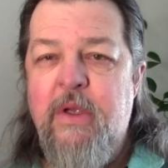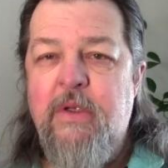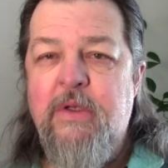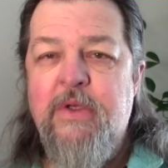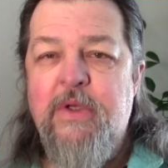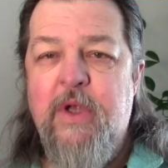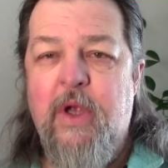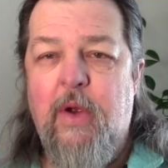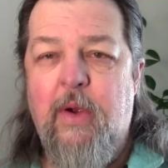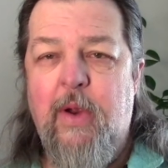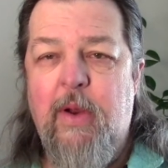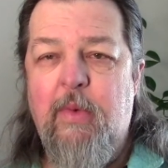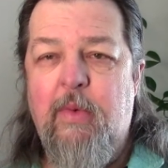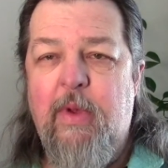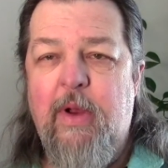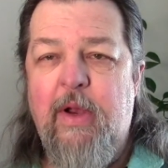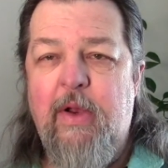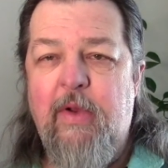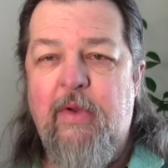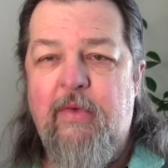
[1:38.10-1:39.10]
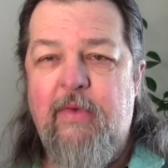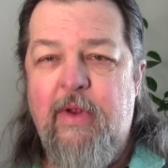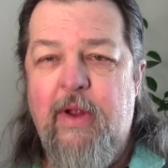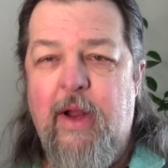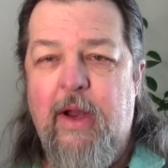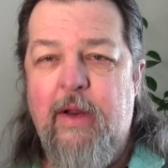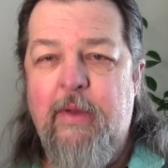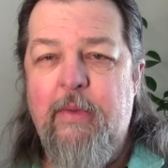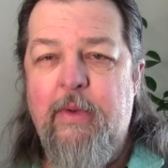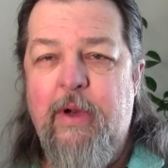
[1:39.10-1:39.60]
So I wanted to
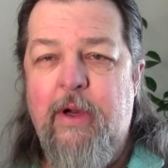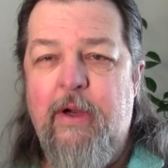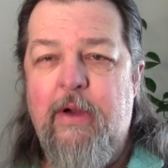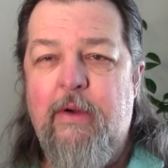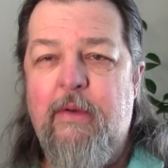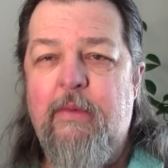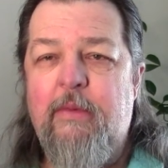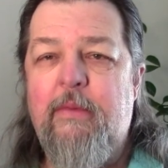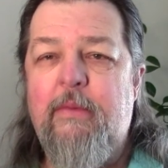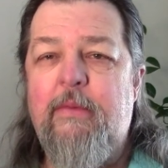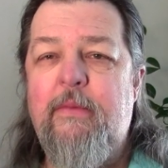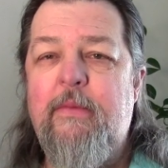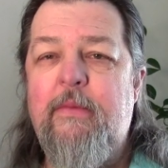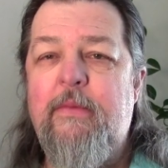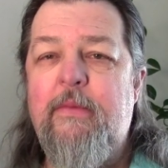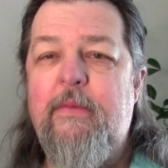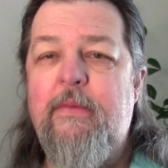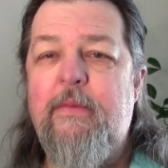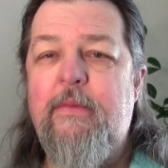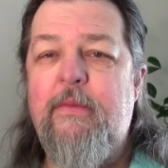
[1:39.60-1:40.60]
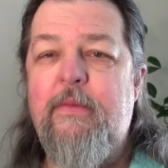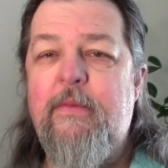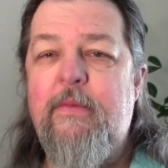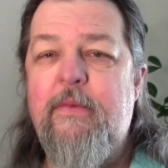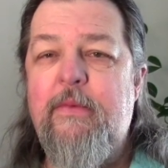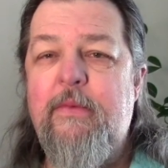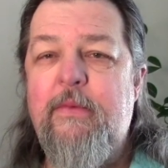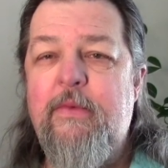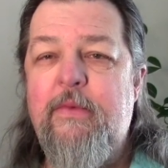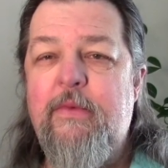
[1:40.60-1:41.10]
tell him, you know,
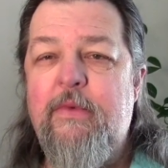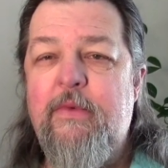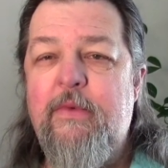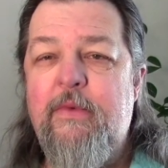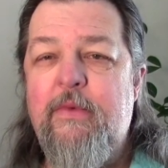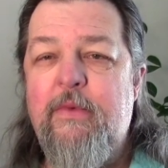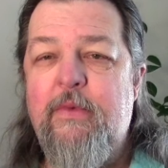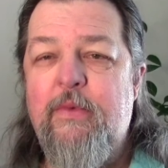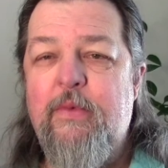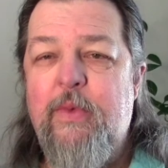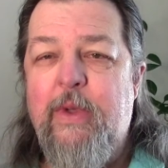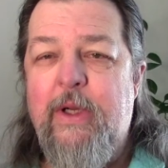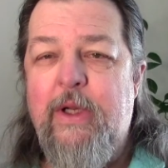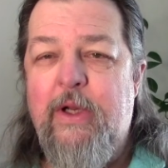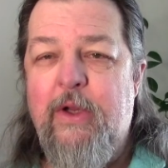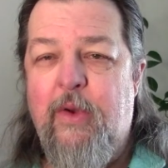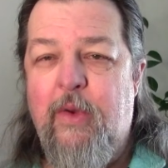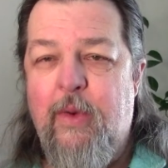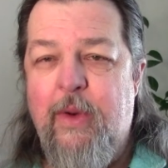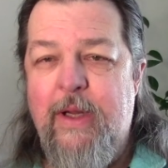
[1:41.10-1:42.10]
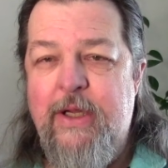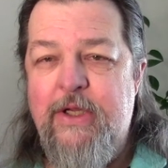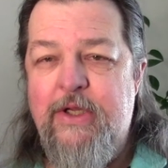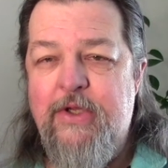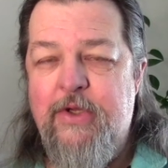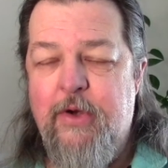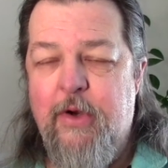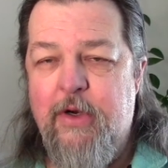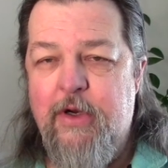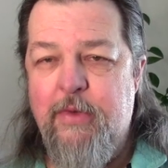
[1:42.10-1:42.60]
we don't let
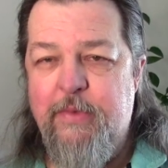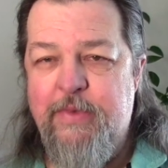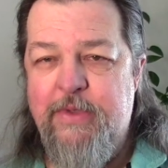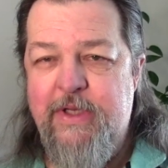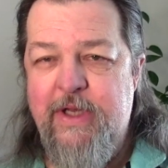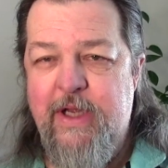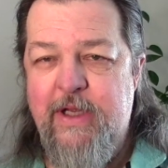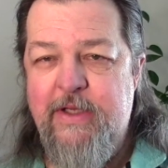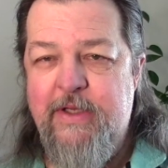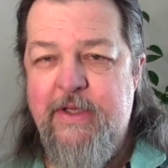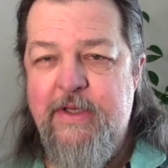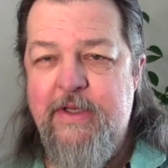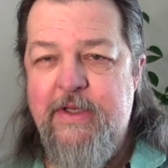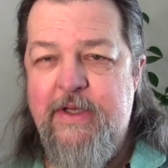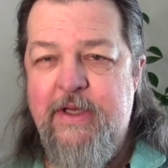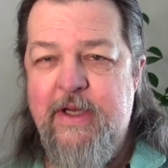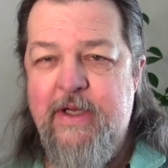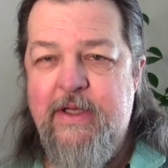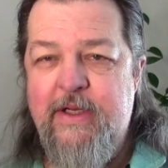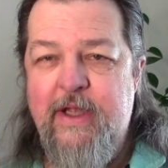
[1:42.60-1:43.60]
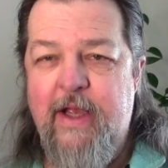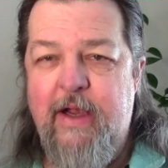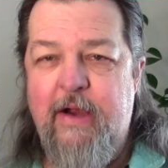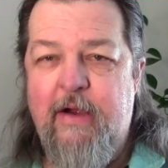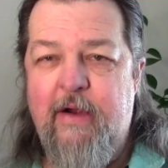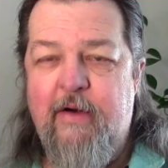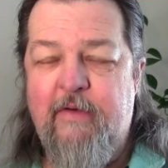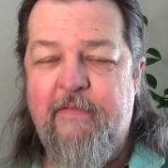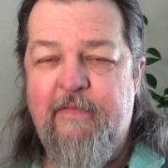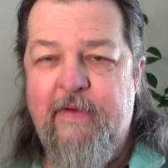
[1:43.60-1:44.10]
circumstances dictate
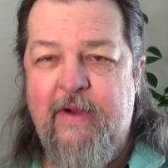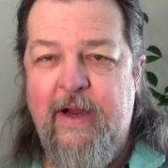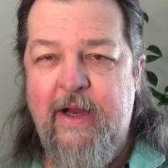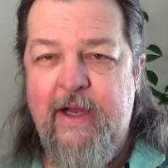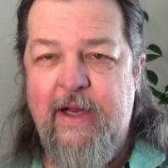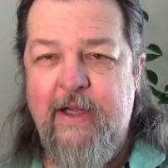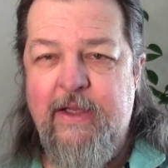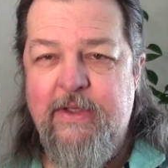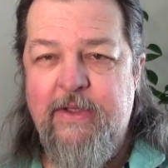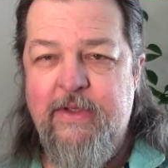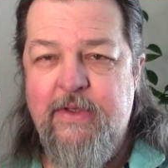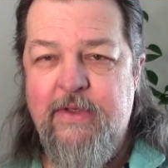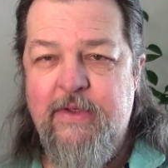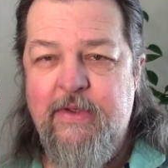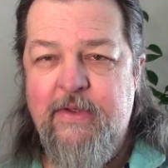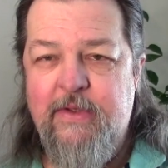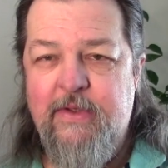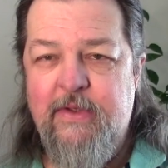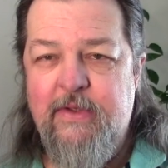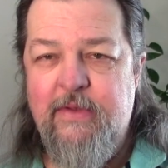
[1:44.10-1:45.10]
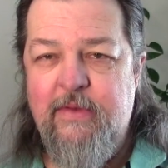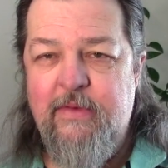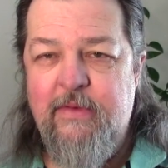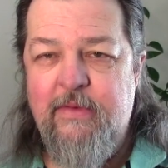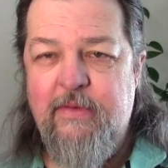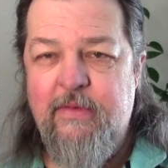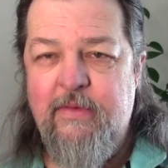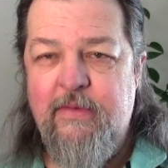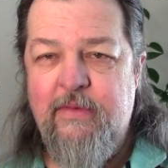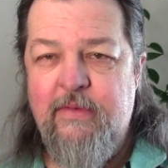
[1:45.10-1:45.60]
our finances.
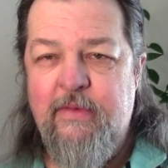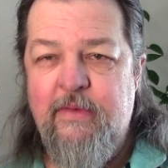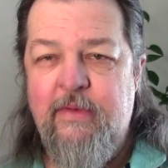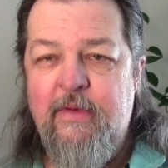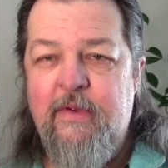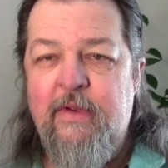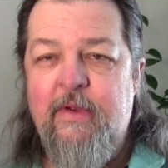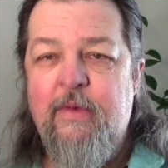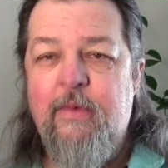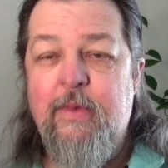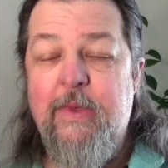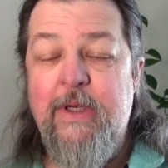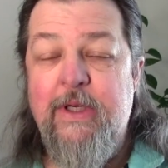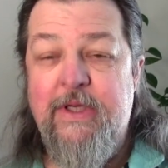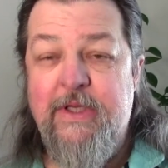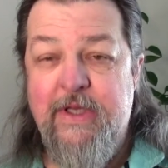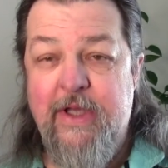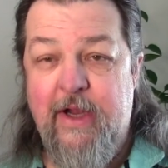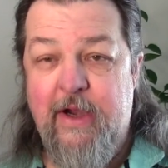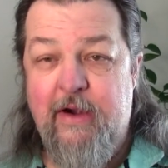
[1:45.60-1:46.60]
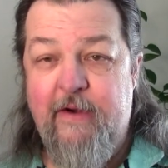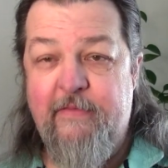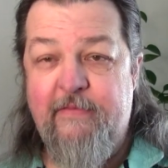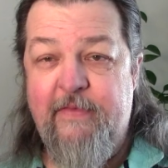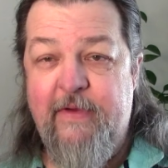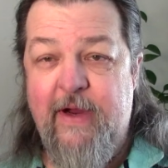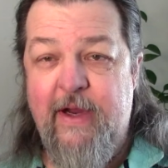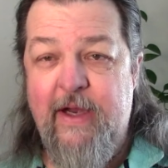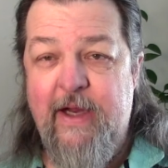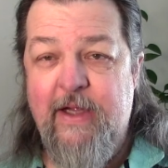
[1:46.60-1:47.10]
We set our
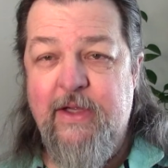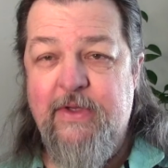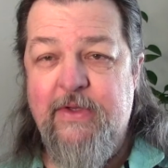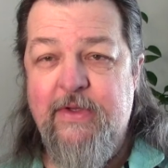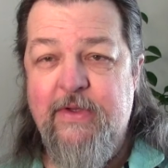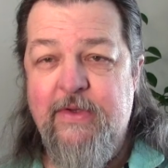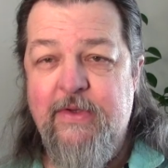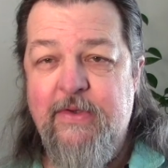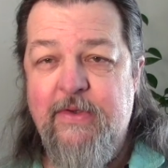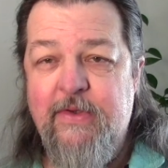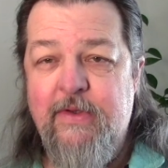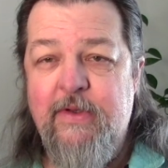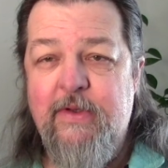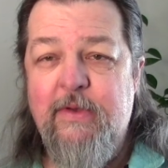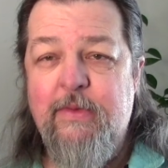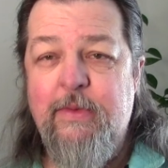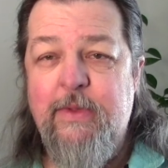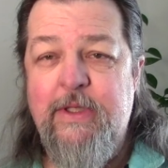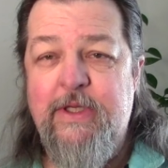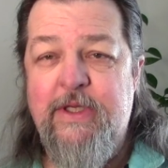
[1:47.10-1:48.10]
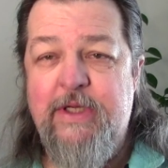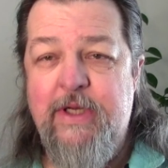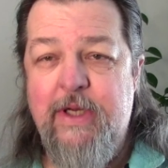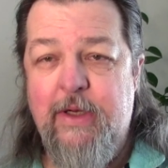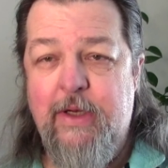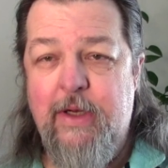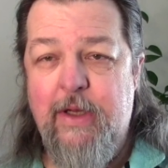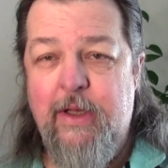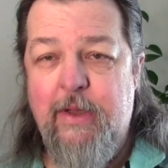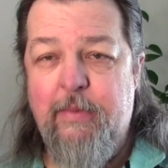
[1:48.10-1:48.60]
finances, we
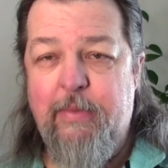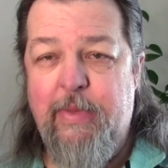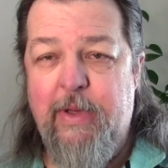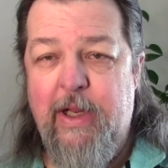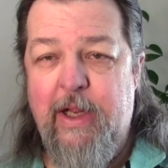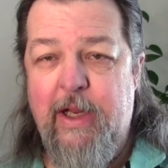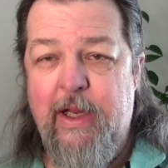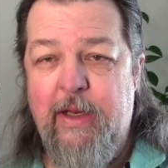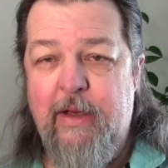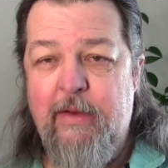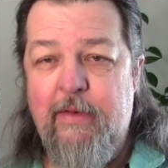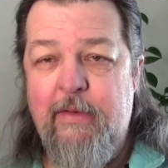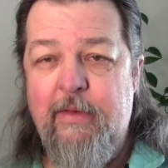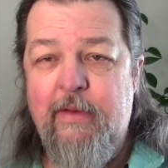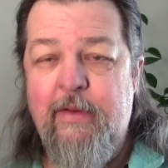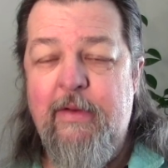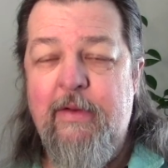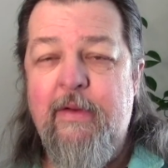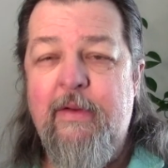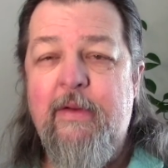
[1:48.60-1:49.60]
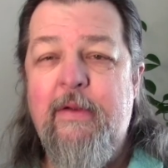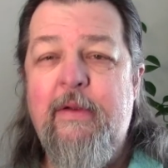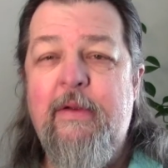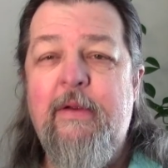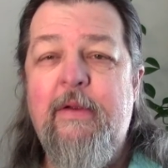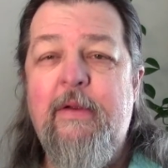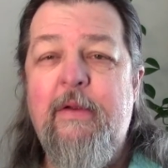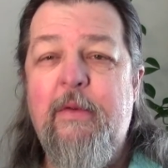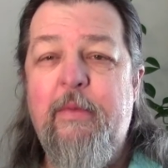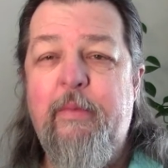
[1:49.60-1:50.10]
stick to the plan,
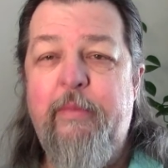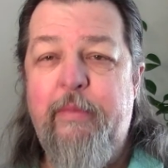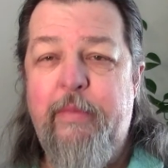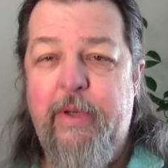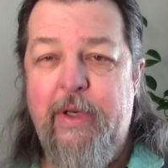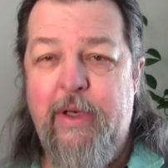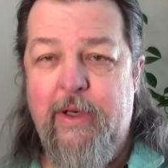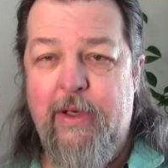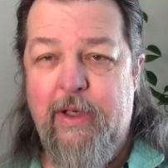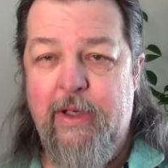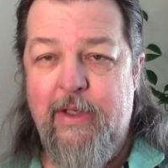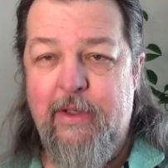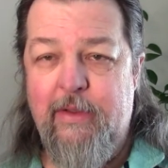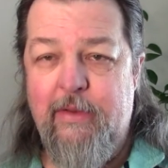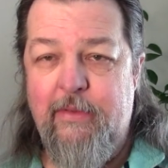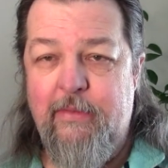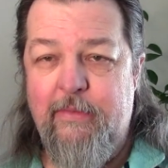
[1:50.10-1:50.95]
period.